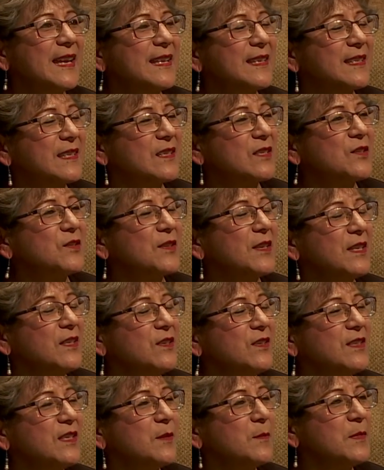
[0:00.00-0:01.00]
Sister, can
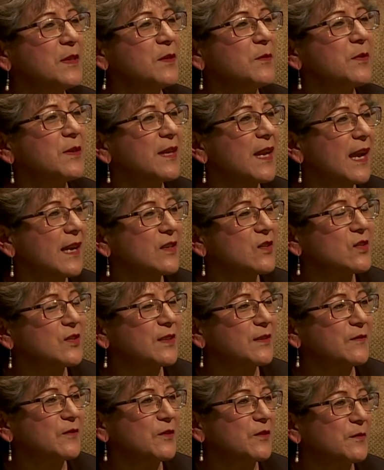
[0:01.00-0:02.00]
you tell me the reaction
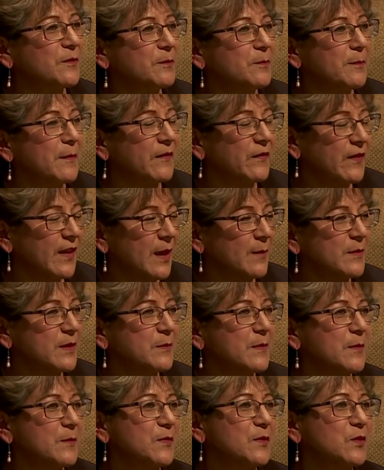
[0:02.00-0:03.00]
of your family
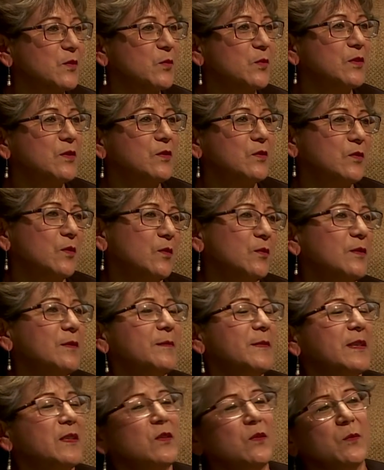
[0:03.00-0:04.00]
members when you told
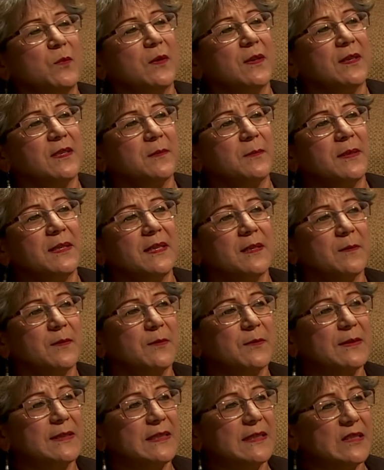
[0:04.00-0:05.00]
them that you wanted to become a
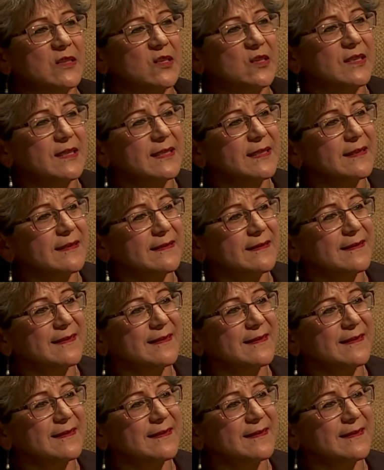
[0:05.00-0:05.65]
religious?